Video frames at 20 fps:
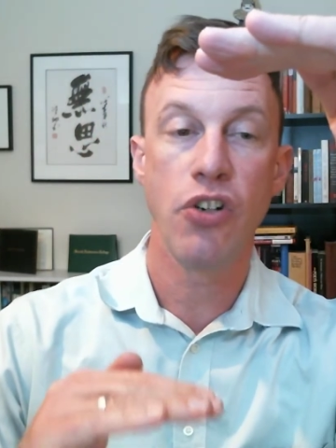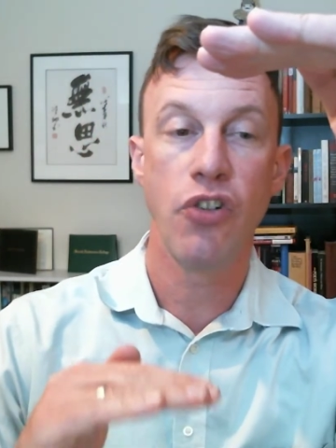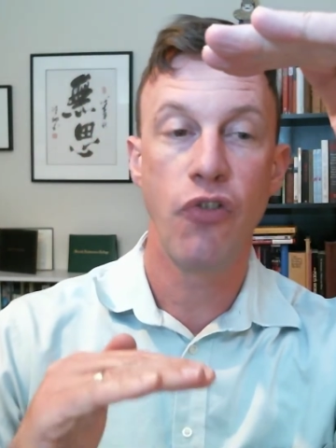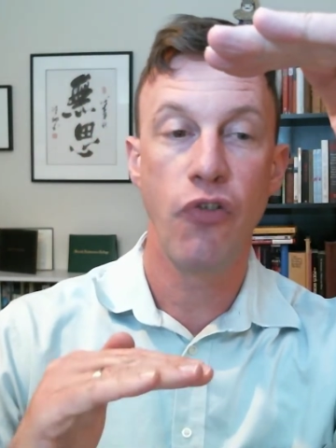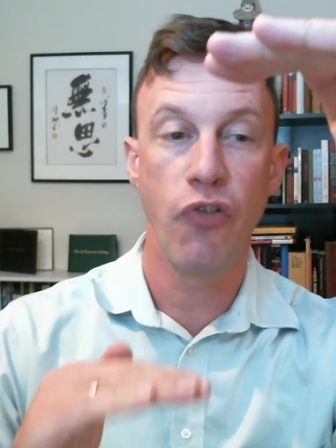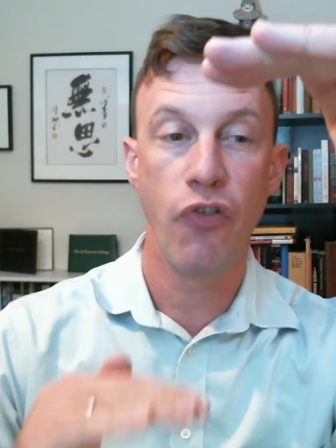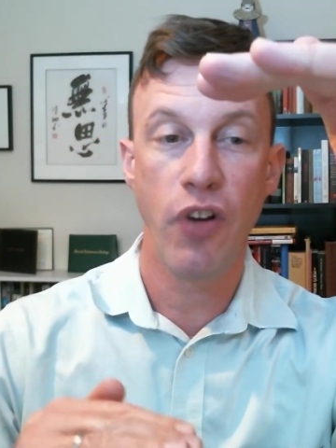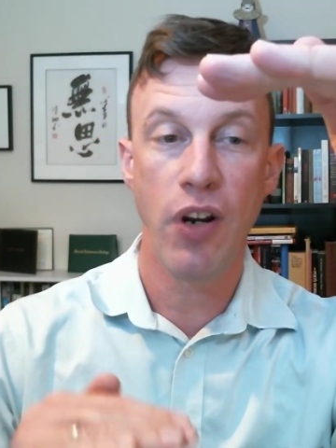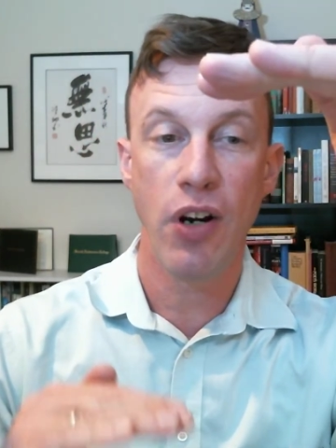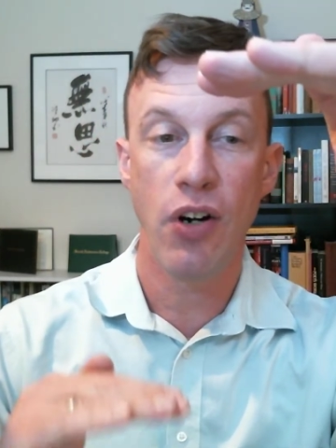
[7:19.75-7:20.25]

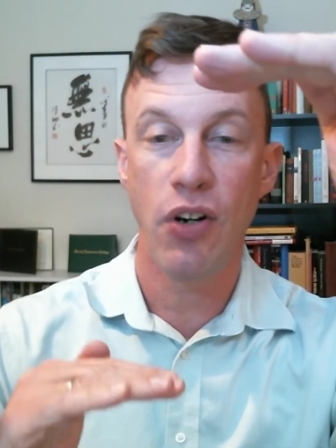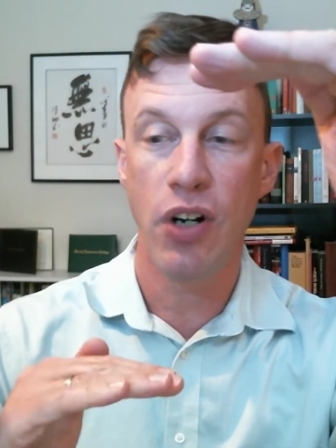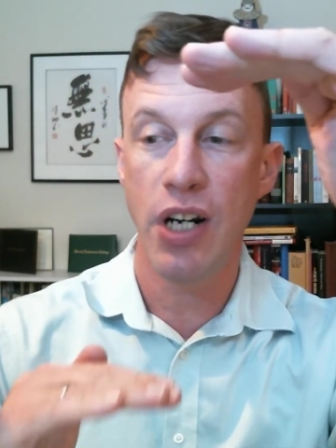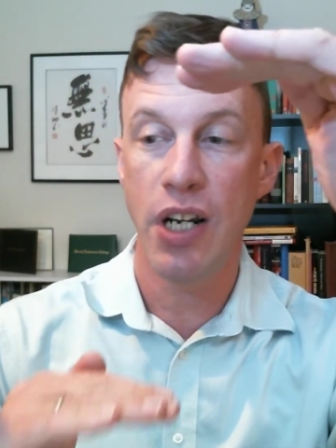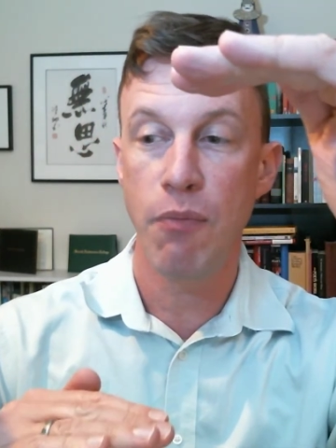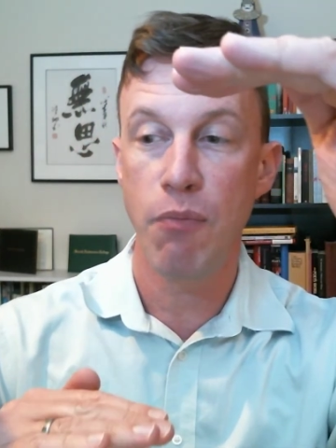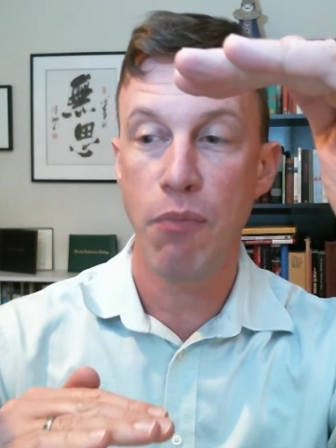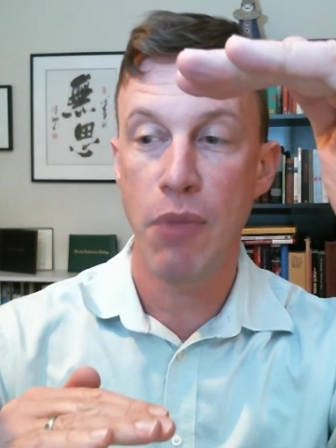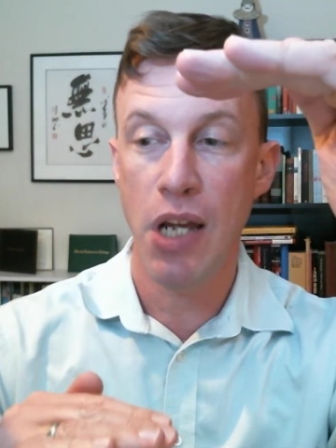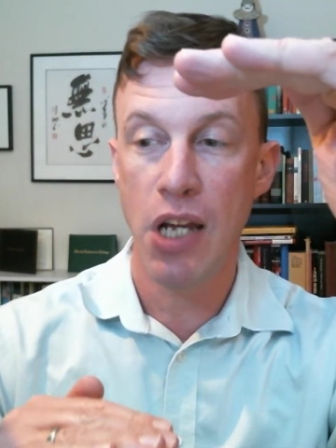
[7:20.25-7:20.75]
very
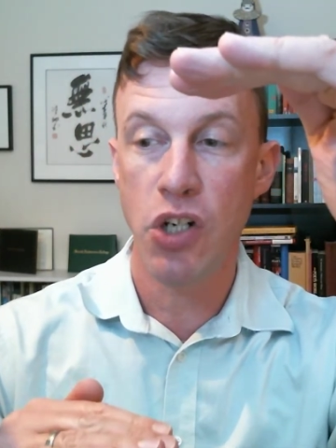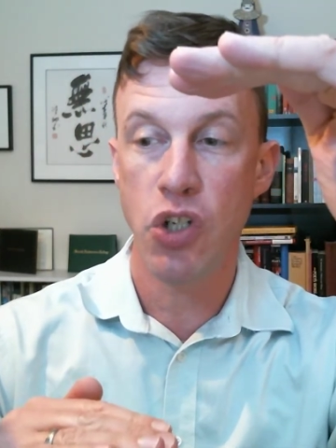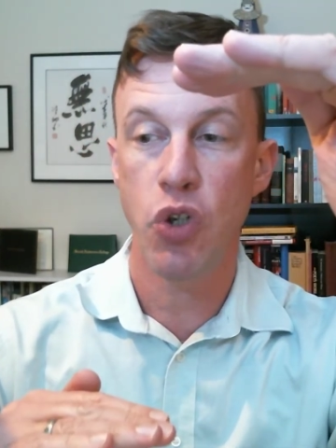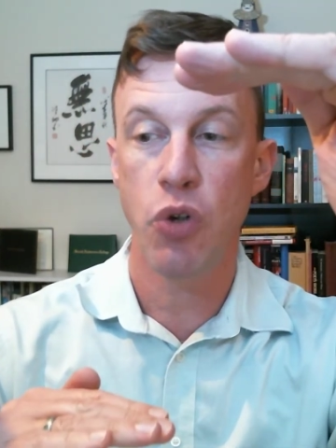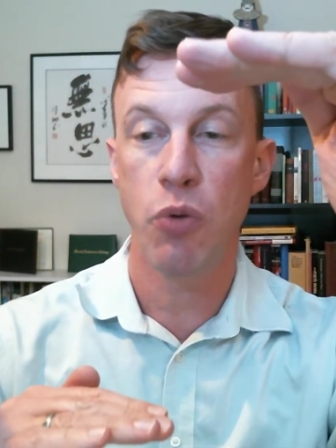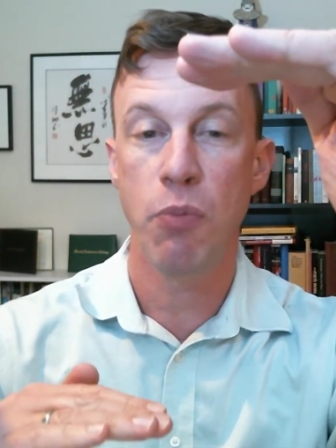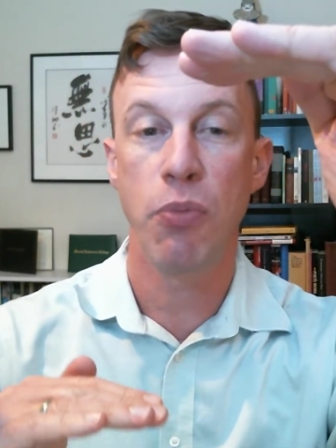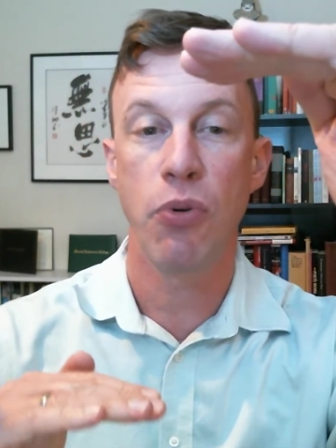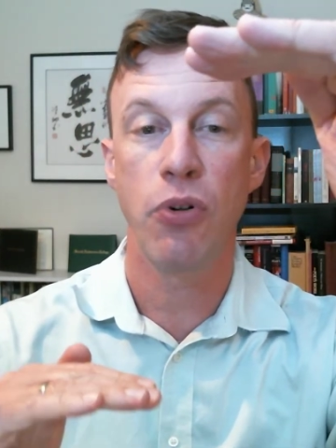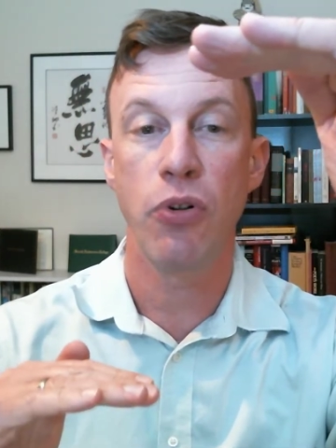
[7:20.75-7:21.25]

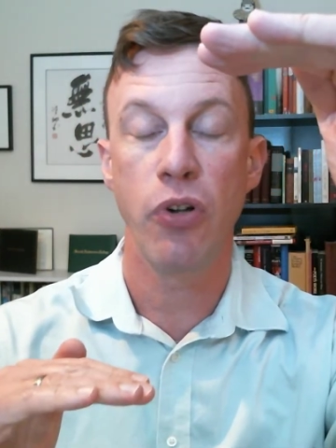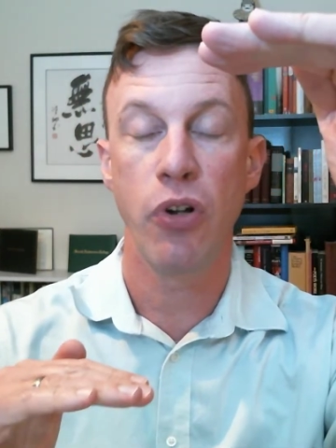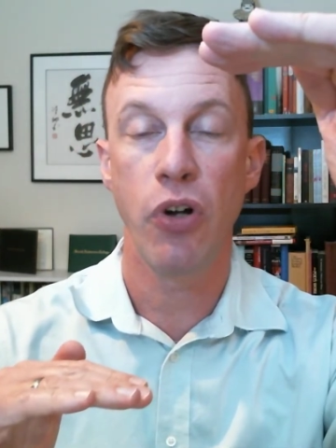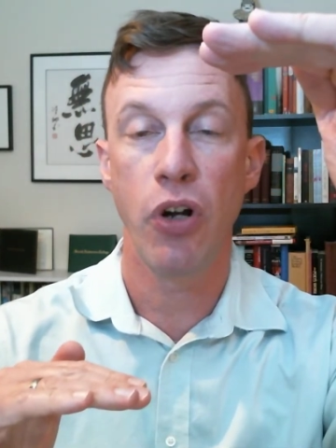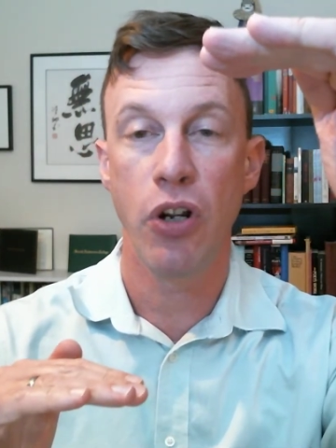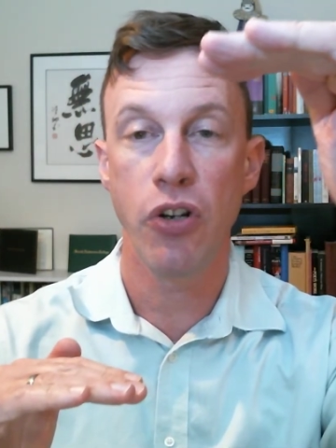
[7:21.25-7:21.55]
measurable